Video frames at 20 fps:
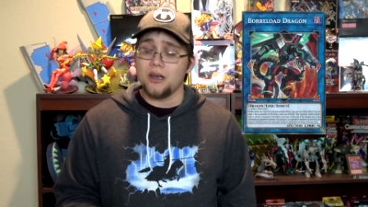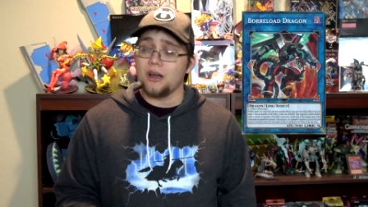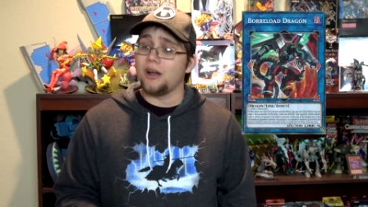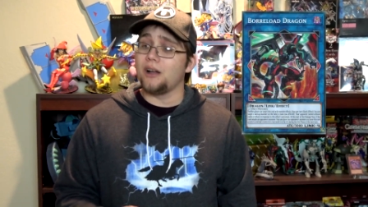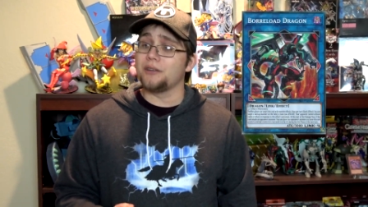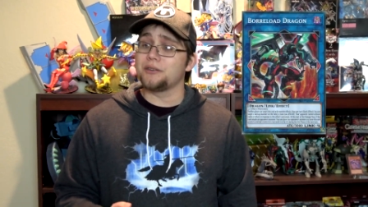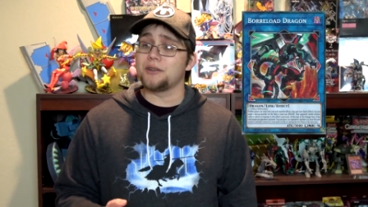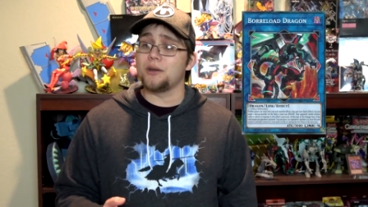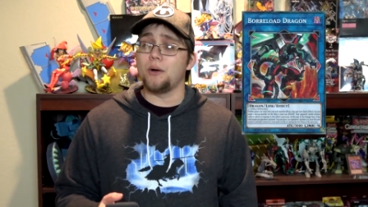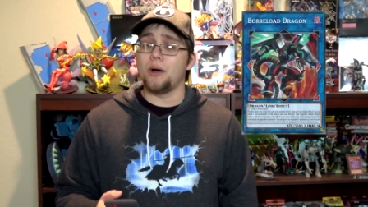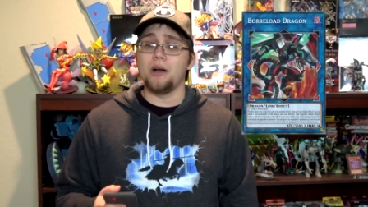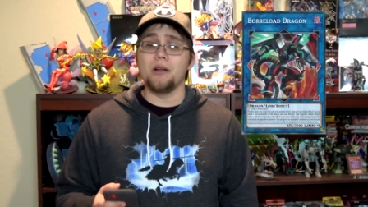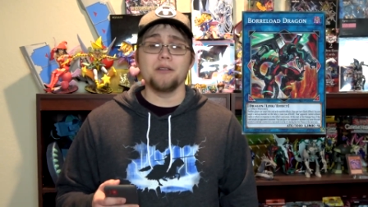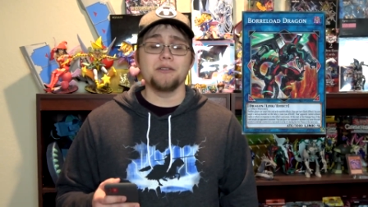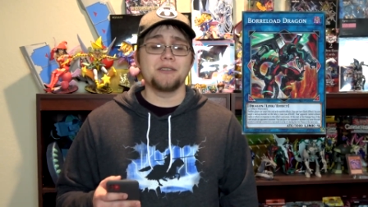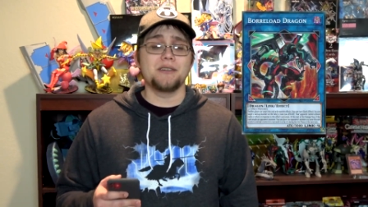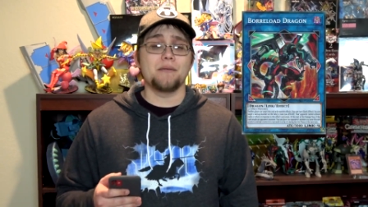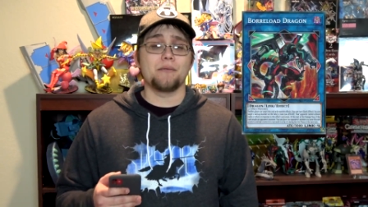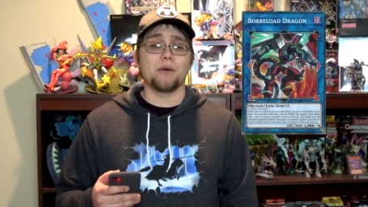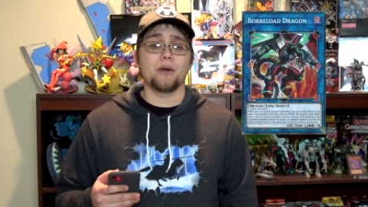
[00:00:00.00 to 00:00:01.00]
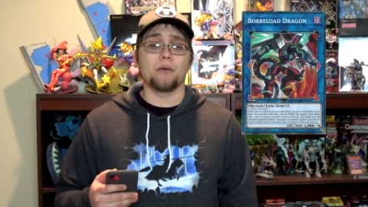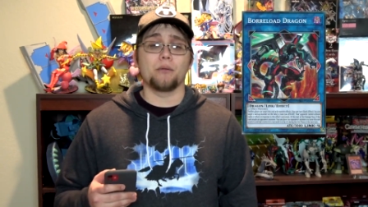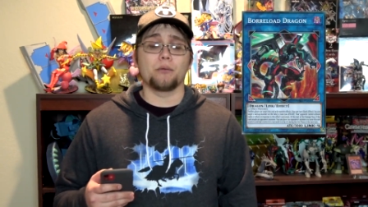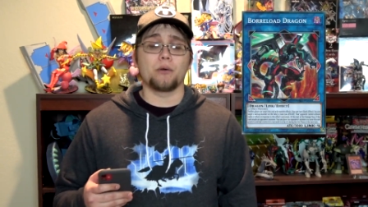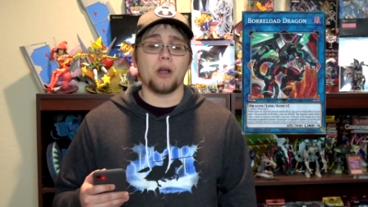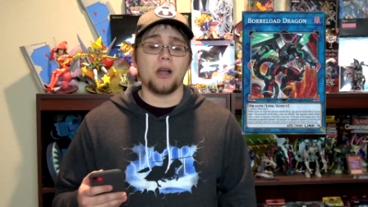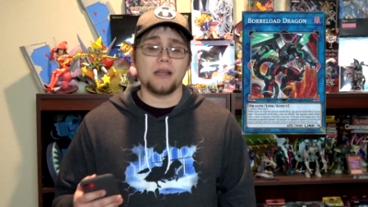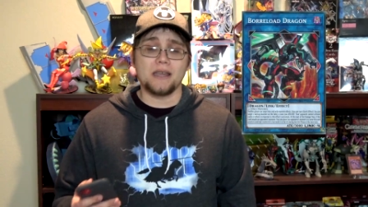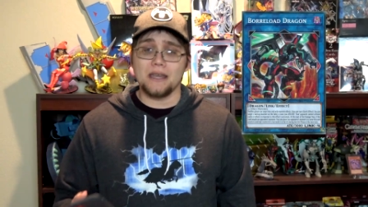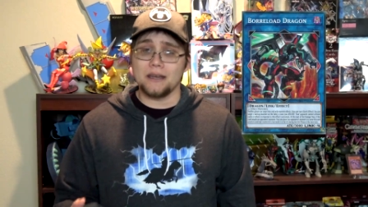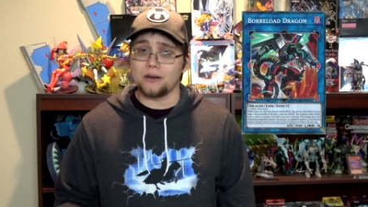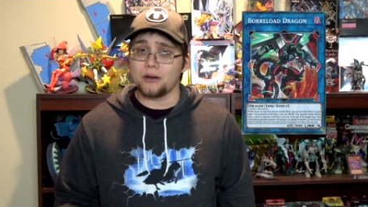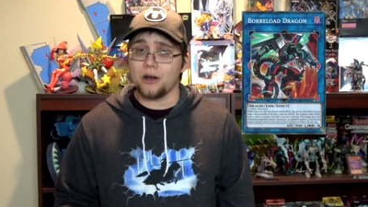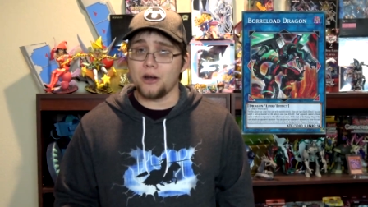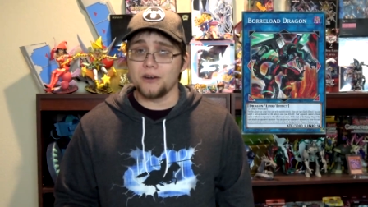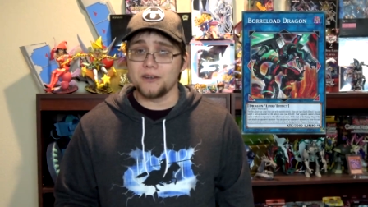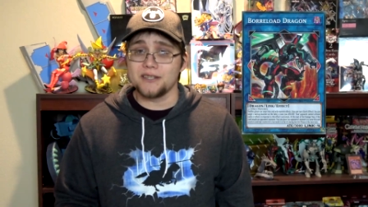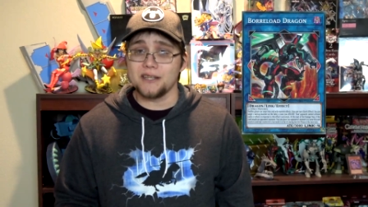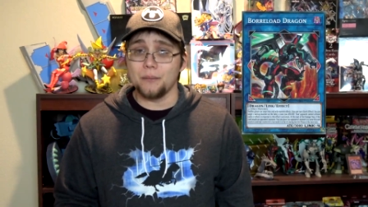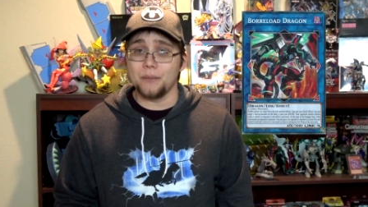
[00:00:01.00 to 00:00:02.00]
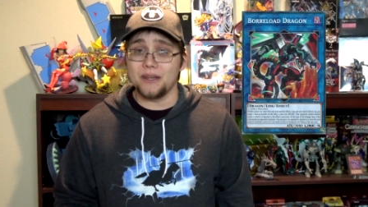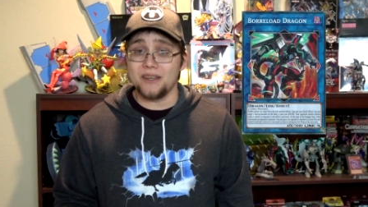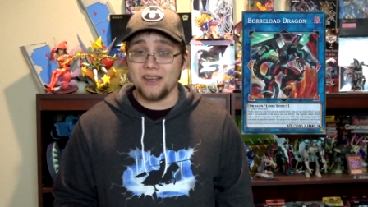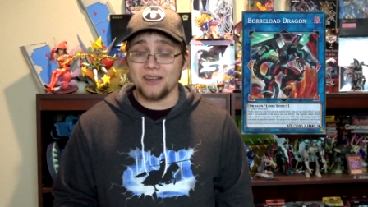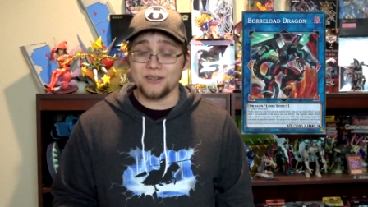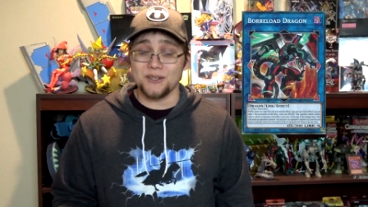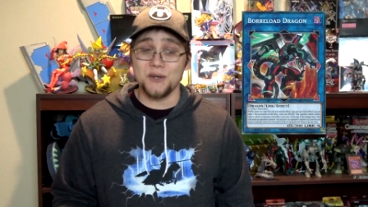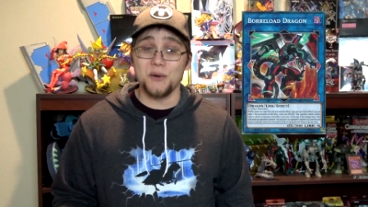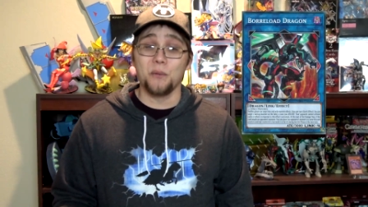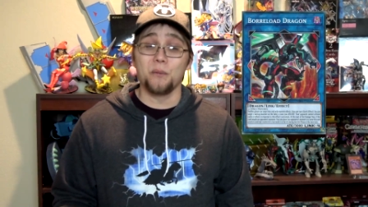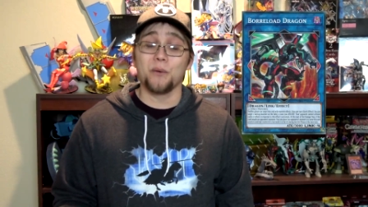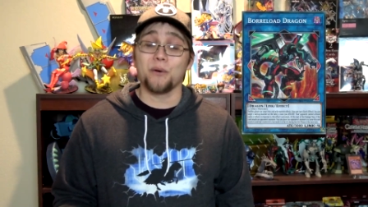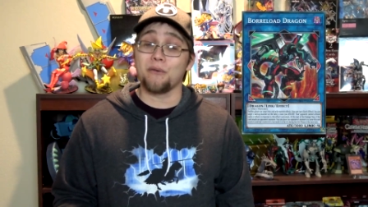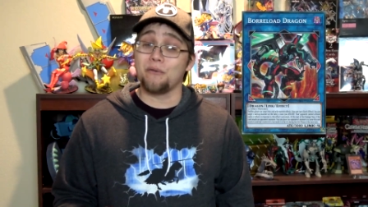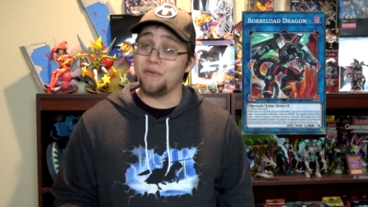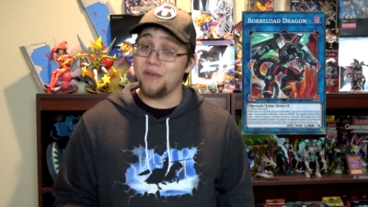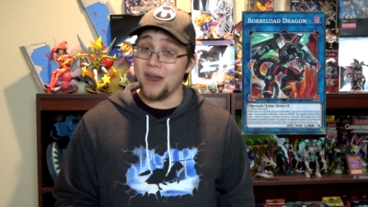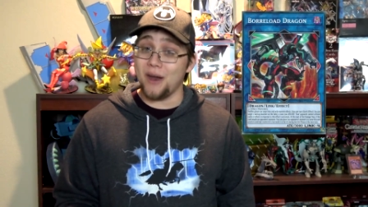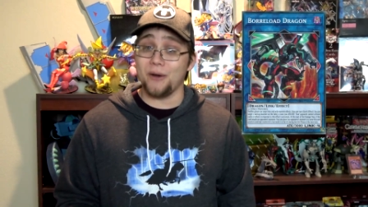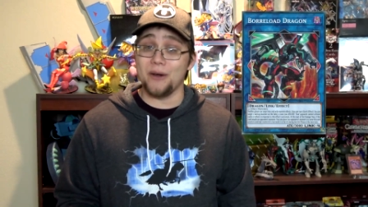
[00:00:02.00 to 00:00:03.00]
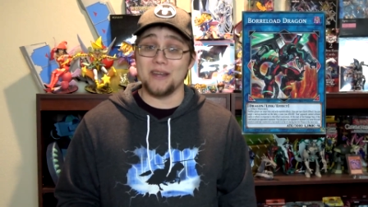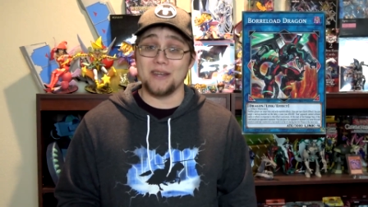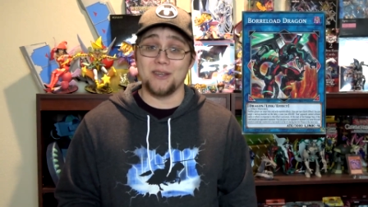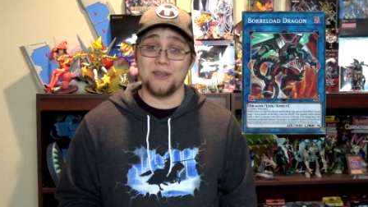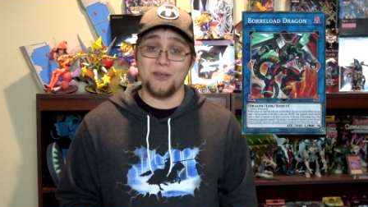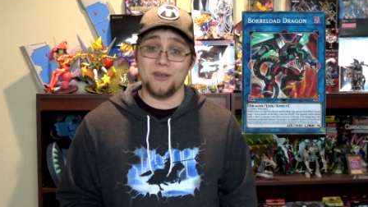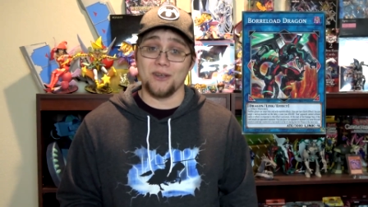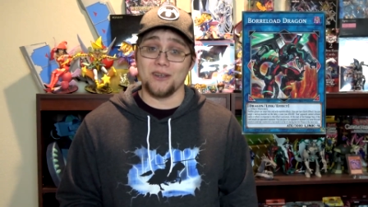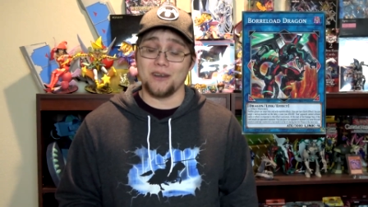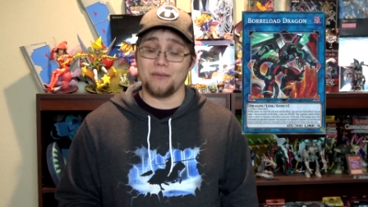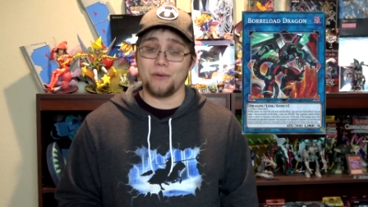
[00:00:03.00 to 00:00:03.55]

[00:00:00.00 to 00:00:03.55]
Also, all those different Rokket cards that we got to were very good.